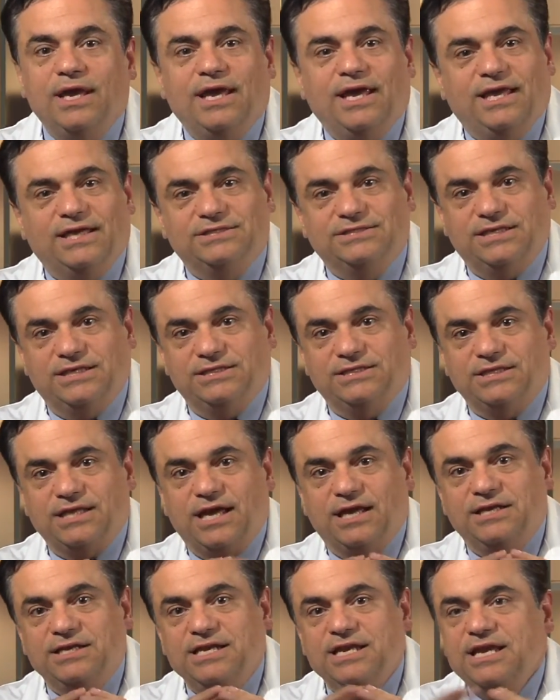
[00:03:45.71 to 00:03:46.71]
Is it
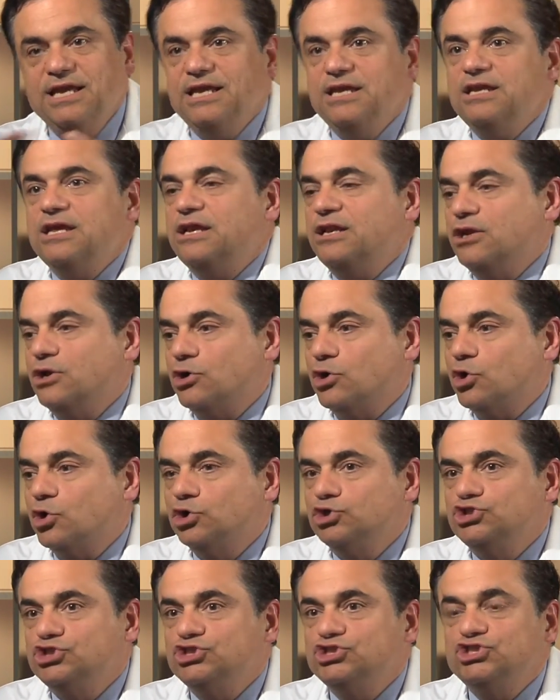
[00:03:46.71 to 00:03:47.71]
a need and an
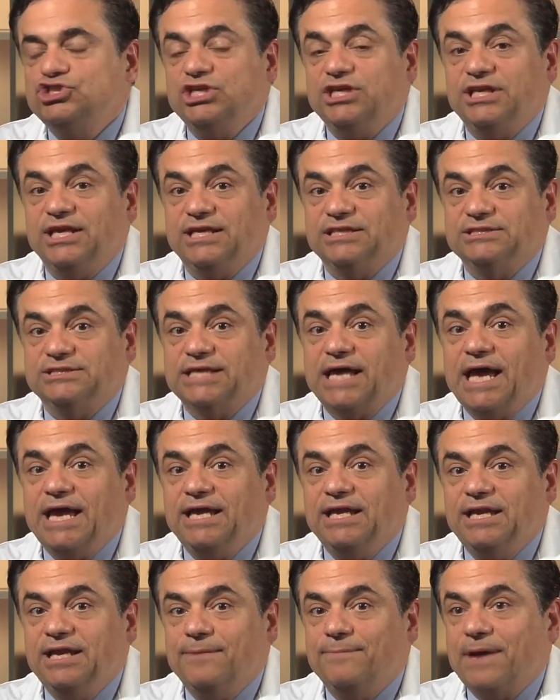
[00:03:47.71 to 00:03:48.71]
urgency and
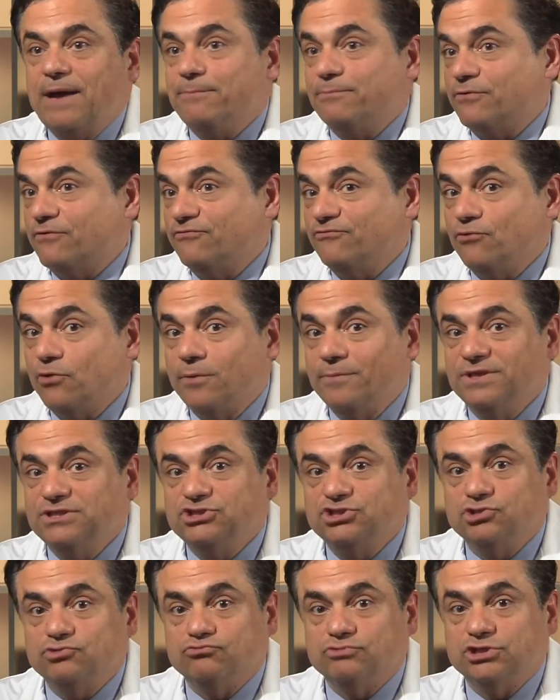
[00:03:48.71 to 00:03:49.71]
anxiety about
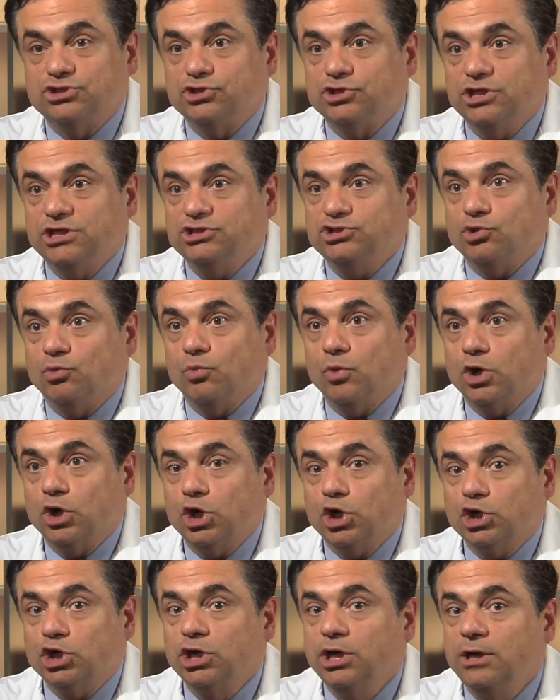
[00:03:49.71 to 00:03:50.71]
performance and returning to
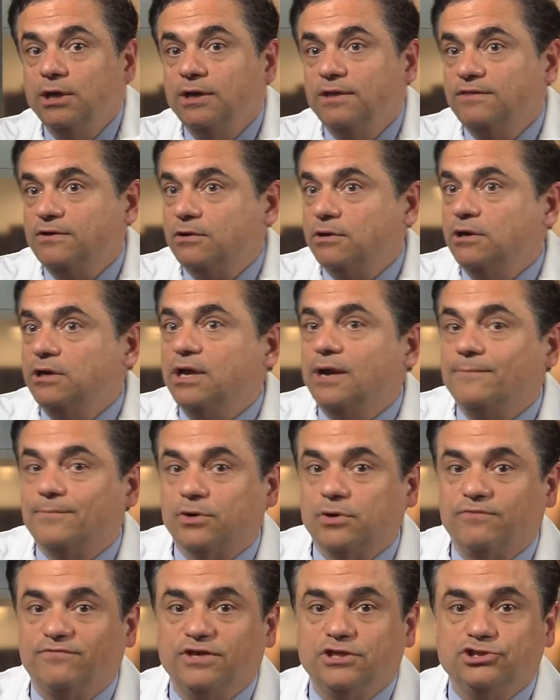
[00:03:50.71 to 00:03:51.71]
work? There are a
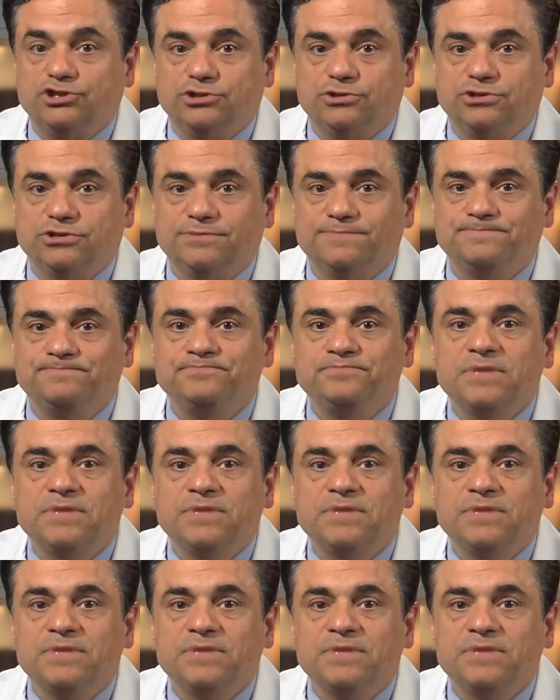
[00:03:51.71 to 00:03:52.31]
number of issues.